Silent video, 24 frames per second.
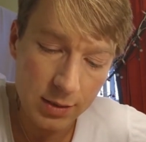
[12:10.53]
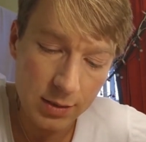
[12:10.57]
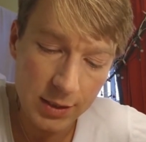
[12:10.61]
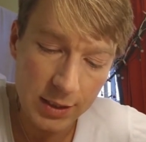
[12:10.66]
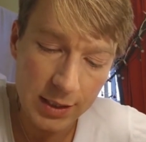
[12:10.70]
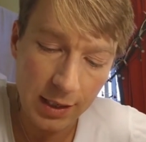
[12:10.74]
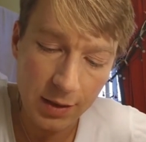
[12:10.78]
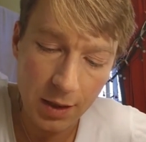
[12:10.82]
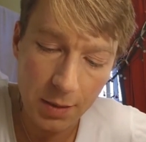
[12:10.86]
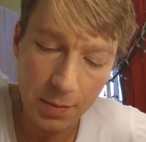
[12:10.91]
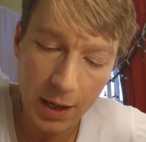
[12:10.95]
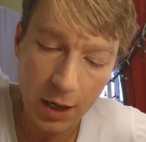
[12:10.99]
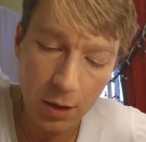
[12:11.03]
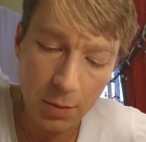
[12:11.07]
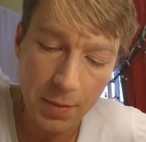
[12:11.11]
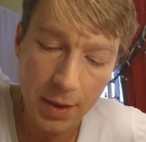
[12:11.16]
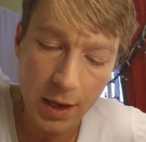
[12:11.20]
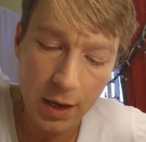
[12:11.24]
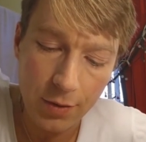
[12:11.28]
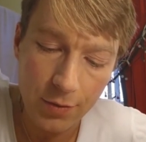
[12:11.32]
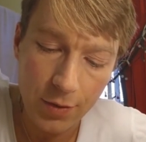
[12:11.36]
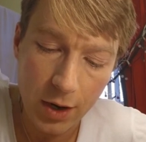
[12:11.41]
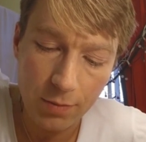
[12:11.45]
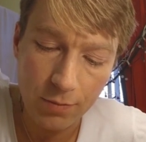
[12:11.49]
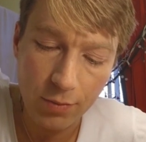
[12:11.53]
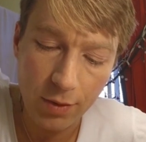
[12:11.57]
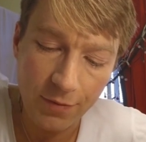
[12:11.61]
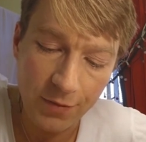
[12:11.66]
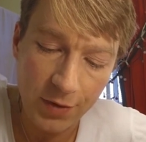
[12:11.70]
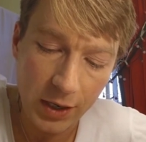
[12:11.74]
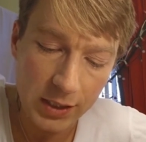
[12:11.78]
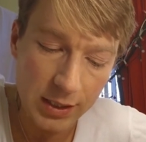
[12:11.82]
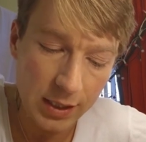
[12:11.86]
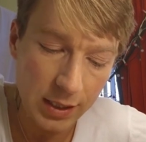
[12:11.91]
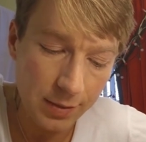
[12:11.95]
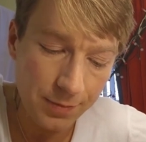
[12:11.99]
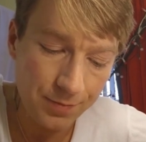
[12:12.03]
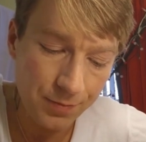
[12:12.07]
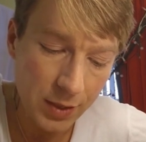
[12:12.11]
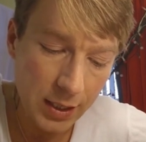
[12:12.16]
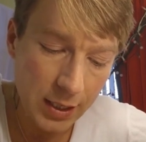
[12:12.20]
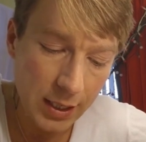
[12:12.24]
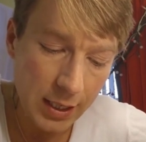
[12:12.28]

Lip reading: said the Palmerian professor.